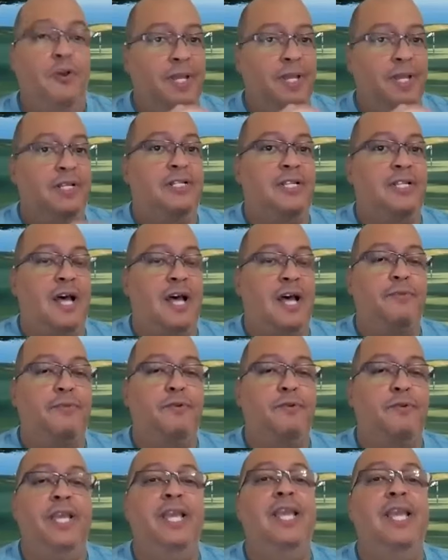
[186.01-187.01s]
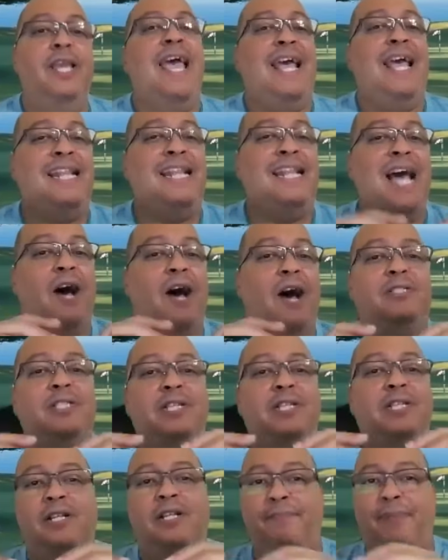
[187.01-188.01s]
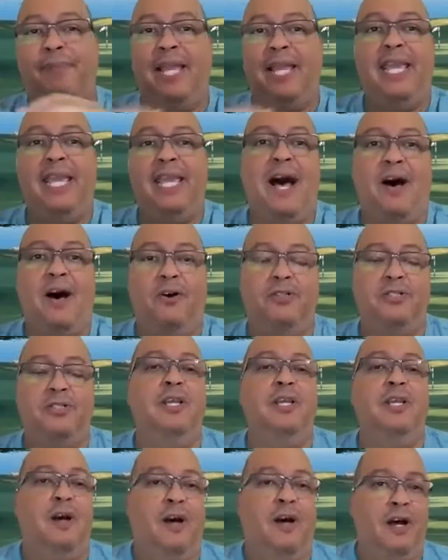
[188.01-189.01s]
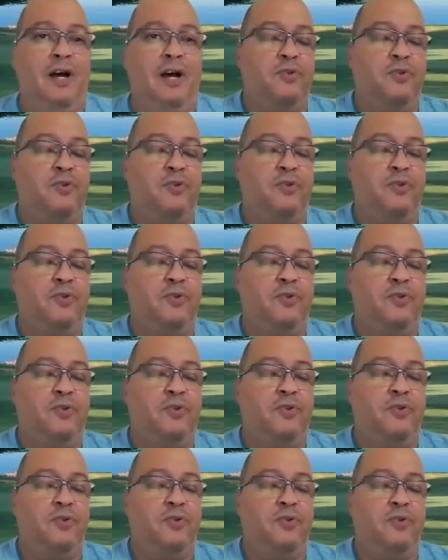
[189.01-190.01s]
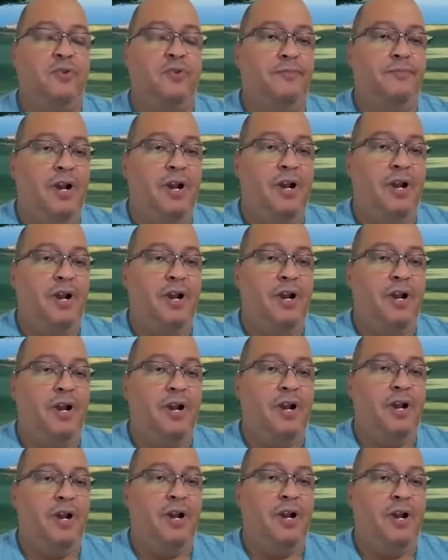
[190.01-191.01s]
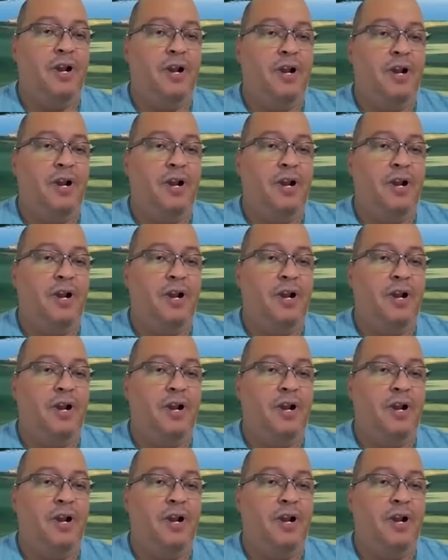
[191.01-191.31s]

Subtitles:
So how important it is to be in the top three, and how is it going to play out on Trump Doral in Miami?